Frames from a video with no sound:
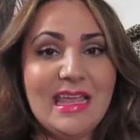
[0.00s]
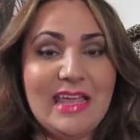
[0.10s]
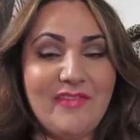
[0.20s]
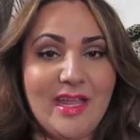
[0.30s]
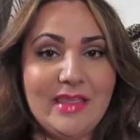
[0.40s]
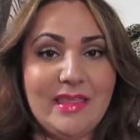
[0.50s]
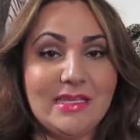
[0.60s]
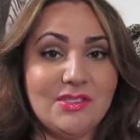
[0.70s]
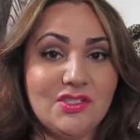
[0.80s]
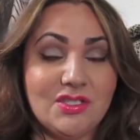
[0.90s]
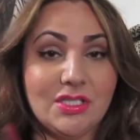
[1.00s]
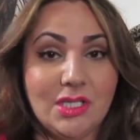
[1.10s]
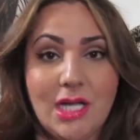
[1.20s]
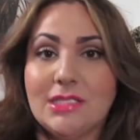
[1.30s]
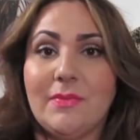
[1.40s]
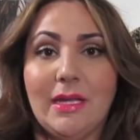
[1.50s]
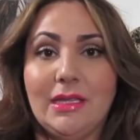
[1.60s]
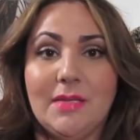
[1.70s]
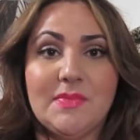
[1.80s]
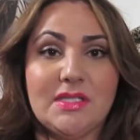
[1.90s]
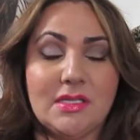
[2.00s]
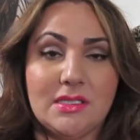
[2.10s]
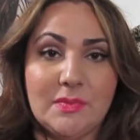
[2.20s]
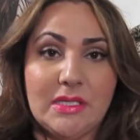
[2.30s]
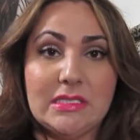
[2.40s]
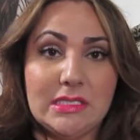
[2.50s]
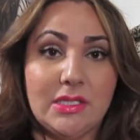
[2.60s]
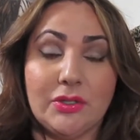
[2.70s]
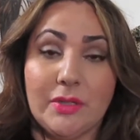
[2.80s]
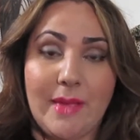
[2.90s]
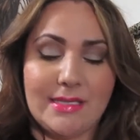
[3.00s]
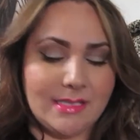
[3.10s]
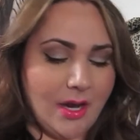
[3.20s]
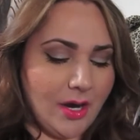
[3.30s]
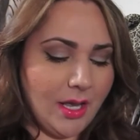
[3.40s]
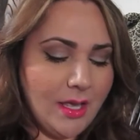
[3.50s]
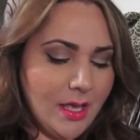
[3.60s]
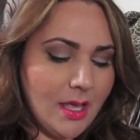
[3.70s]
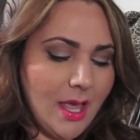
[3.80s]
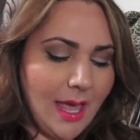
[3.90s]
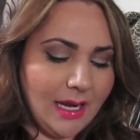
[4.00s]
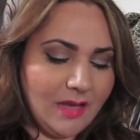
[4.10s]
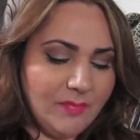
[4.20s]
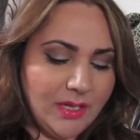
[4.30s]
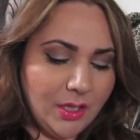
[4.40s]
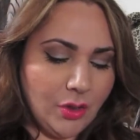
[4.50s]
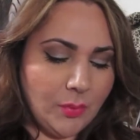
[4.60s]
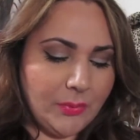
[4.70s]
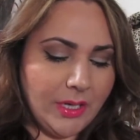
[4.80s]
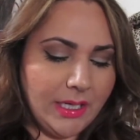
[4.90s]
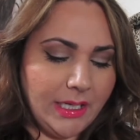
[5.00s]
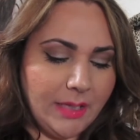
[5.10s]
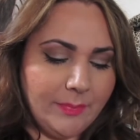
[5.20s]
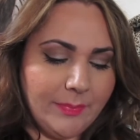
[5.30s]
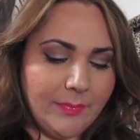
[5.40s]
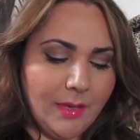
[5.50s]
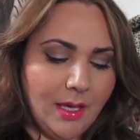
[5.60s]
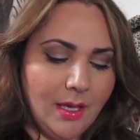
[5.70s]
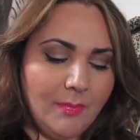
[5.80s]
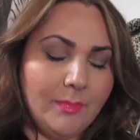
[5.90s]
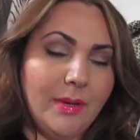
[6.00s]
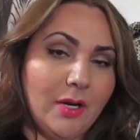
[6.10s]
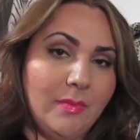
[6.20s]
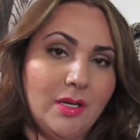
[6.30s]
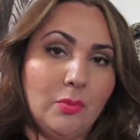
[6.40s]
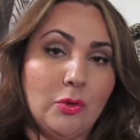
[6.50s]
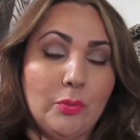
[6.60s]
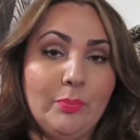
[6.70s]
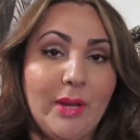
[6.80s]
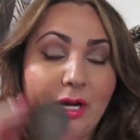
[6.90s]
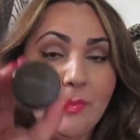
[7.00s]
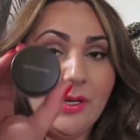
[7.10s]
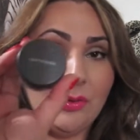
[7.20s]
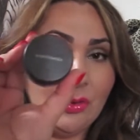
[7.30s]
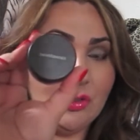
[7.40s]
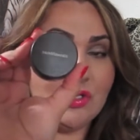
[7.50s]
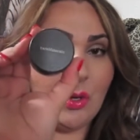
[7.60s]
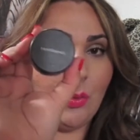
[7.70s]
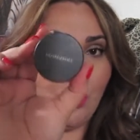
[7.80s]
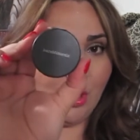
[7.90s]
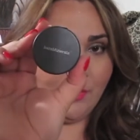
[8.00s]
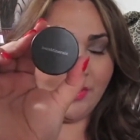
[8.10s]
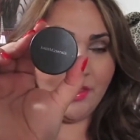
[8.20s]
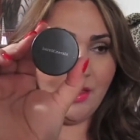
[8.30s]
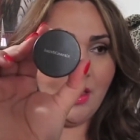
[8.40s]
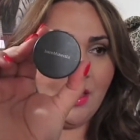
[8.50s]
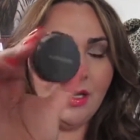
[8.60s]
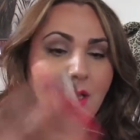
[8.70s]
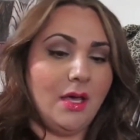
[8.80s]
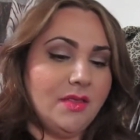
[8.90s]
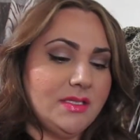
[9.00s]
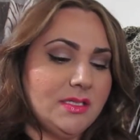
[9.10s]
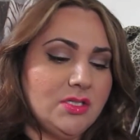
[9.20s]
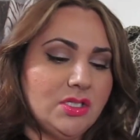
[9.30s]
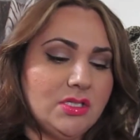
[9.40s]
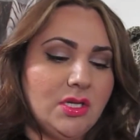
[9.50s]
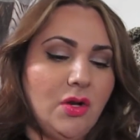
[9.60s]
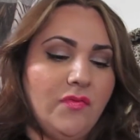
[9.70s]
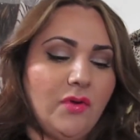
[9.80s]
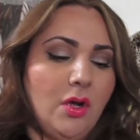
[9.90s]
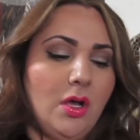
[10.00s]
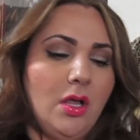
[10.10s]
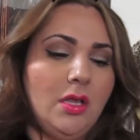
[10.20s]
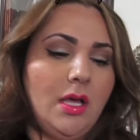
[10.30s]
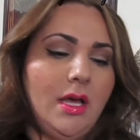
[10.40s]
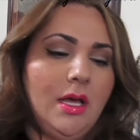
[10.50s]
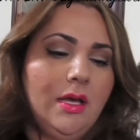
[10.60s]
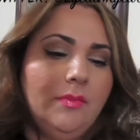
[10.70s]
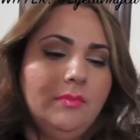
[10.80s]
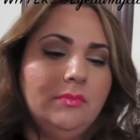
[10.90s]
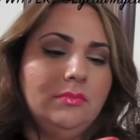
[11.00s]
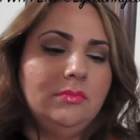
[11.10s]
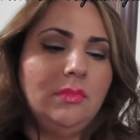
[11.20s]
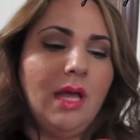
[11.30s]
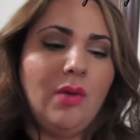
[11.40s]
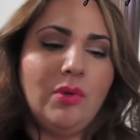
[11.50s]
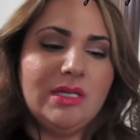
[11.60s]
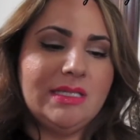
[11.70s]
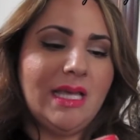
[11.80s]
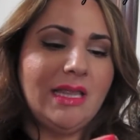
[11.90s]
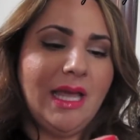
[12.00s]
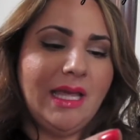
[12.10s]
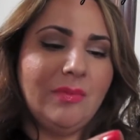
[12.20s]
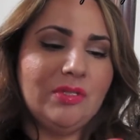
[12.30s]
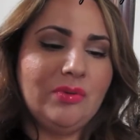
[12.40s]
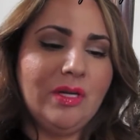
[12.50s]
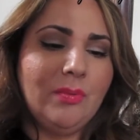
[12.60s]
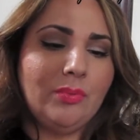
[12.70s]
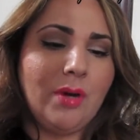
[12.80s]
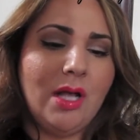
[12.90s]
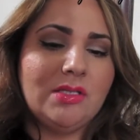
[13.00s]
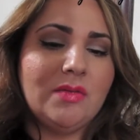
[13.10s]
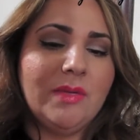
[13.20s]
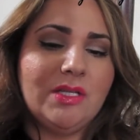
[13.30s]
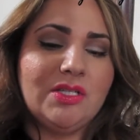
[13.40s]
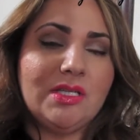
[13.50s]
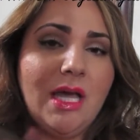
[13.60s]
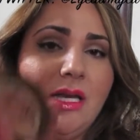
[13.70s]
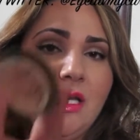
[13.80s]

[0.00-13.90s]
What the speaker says: If anything, it's just a gloss on my lips, some concealer and mascara. And I've been incorporating Bare Minerals Warmth. Now this is just an overall I want to say like in between a bronzer, but it just kind